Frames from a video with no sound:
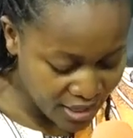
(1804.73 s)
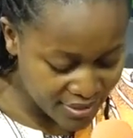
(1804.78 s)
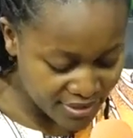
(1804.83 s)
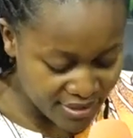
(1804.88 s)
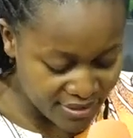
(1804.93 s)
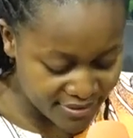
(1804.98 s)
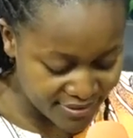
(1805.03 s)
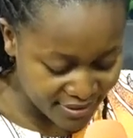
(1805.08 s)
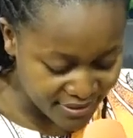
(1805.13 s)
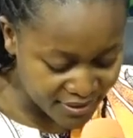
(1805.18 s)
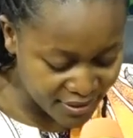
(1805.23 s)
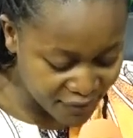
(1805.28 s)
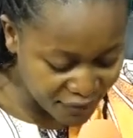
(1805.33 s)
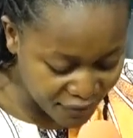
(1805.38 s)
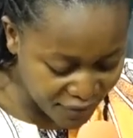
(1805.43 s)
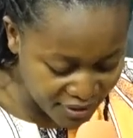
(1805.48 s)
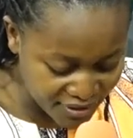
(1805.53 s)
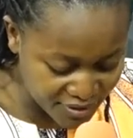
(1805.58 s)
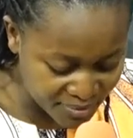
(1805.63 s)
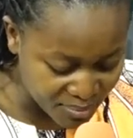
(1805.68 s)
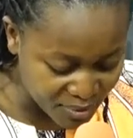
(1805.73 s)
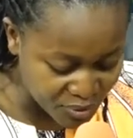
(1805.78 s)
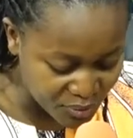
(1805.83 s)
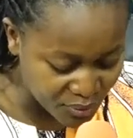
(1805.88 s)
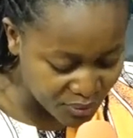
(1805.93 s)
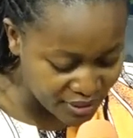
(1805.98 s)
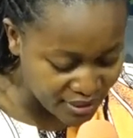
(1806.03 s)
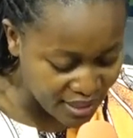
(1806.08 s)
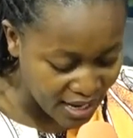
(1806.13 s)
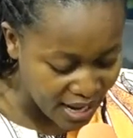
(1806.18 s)
There's a difference
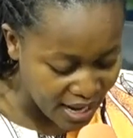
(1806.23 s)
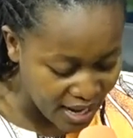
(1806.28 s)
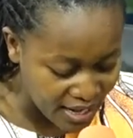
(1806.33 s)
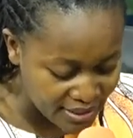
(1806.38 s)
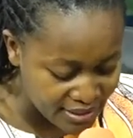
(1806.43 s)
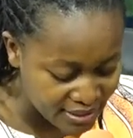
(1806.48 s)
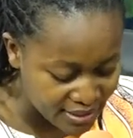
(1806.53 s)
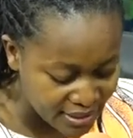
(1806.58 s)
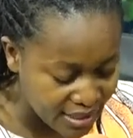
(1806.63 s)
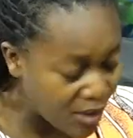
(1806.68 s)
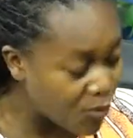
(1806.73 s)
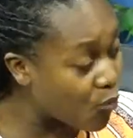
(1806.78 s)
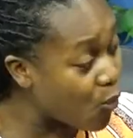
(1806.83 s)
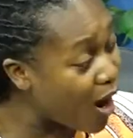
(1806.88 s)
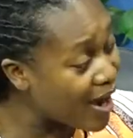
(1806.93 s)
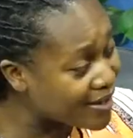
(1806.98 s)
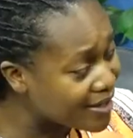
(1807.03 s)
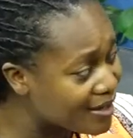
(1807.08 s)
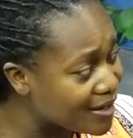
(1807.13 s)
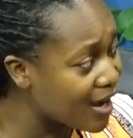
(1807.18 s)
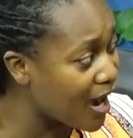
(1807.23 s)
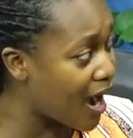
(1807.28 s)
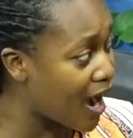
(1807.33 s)
between working